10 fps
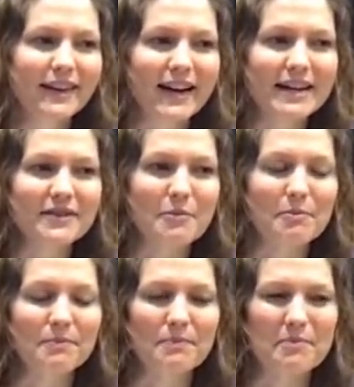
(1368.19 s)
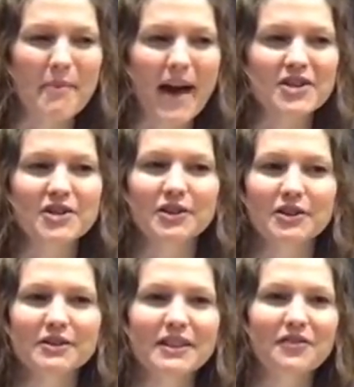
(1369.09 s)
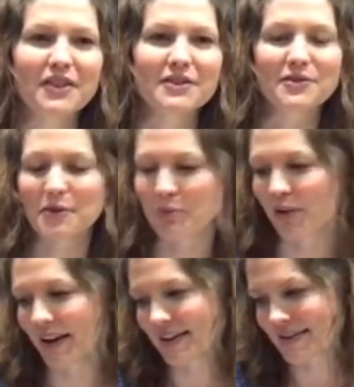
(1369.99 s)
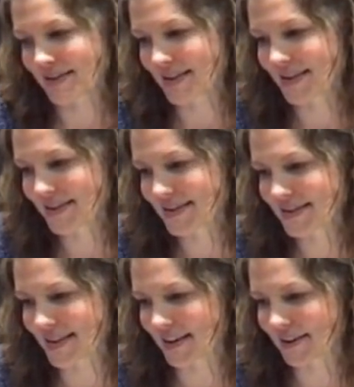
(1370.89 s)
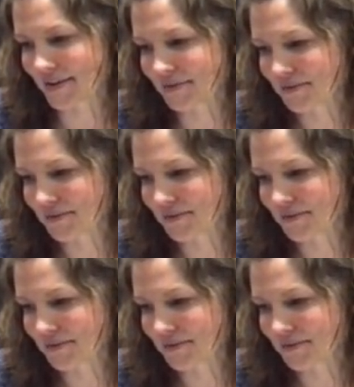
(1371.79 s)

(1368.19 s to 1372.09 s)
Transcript: kind of a magical, different sort of place. So